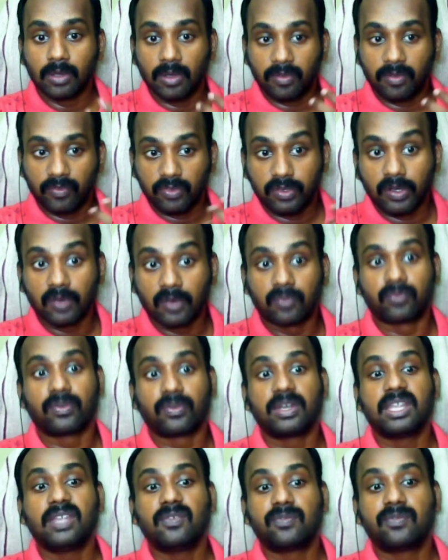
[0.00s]
you are for
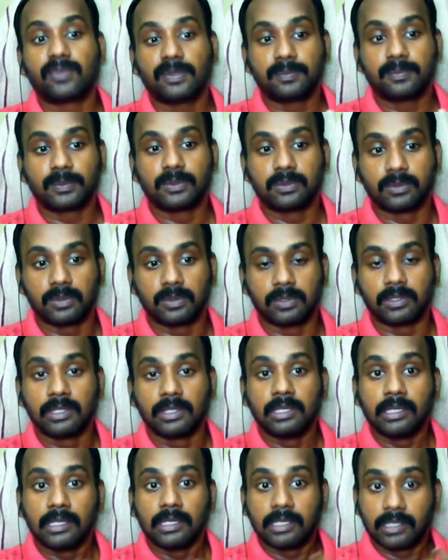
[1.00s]
free from Google.
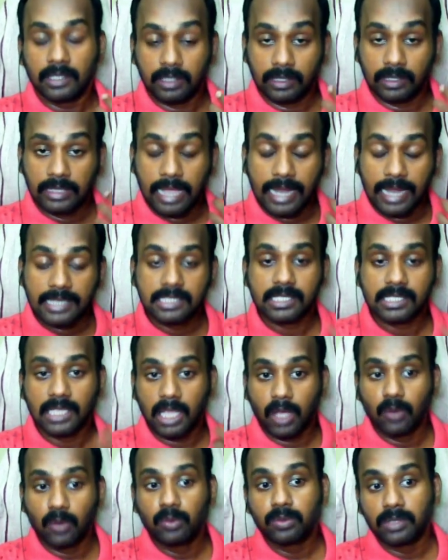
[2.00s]
That's
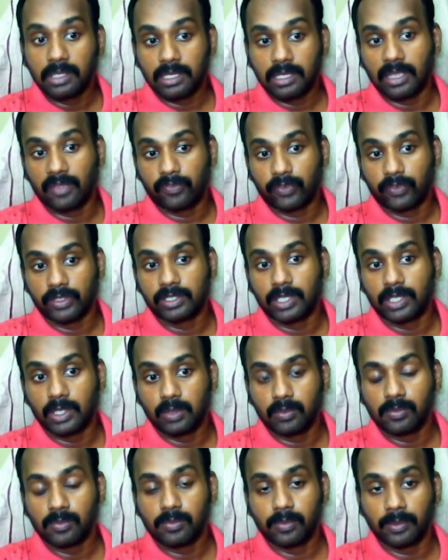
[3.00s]
how the
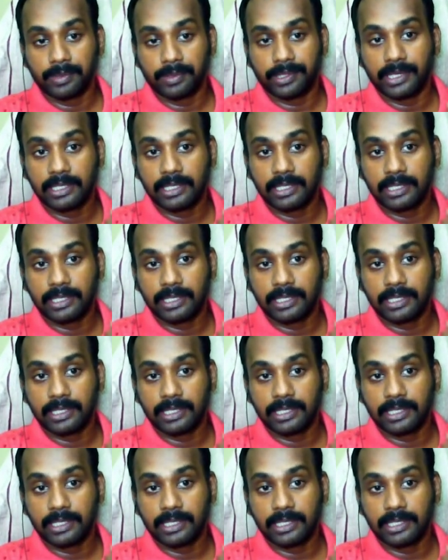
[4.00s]
effective